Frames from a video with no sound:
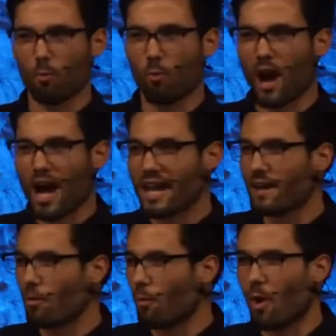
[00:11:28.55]

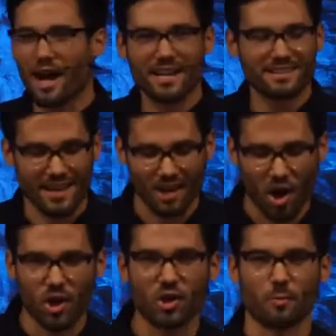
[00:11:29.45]
Why is that an
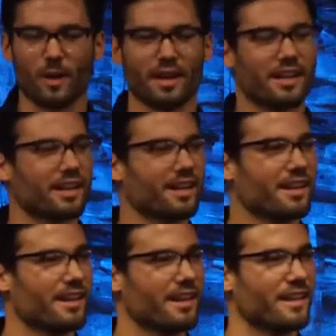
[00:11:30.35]
argument
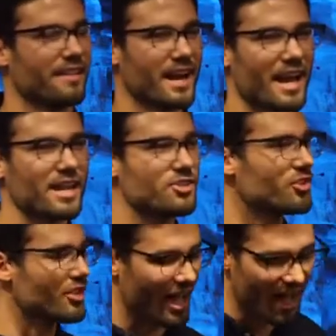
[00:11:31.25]
that I
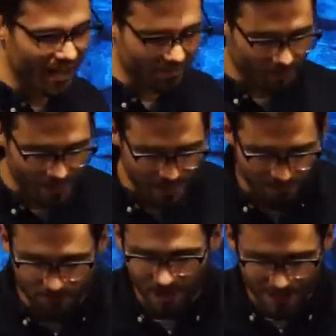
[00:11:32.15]
should not be
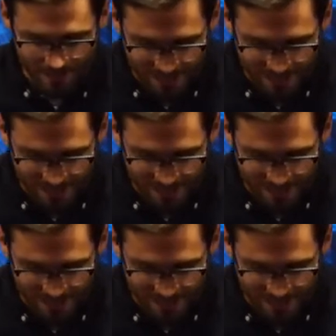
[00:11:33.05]
afraid?